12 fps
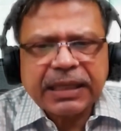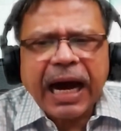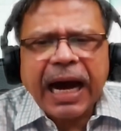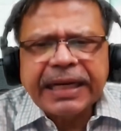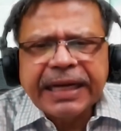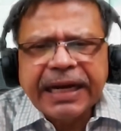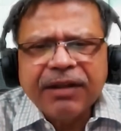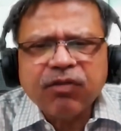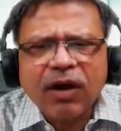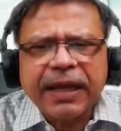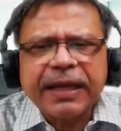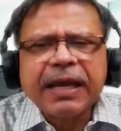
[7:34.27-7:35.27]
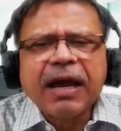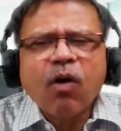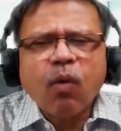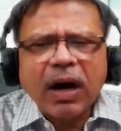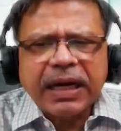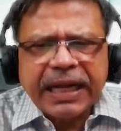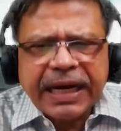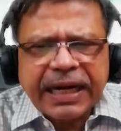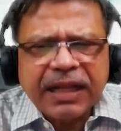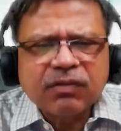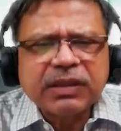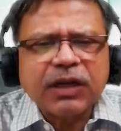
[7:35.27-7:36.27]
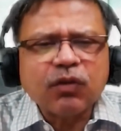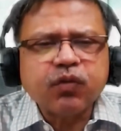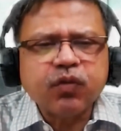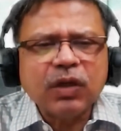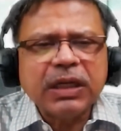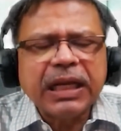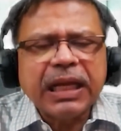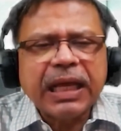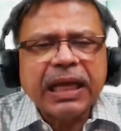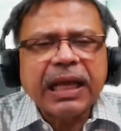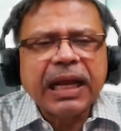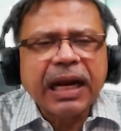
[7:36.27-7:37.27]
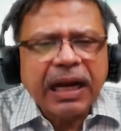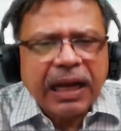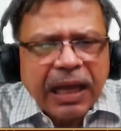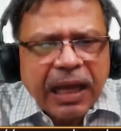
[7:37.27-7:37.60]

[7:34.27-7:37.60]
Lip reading: Identify what negatives that you feel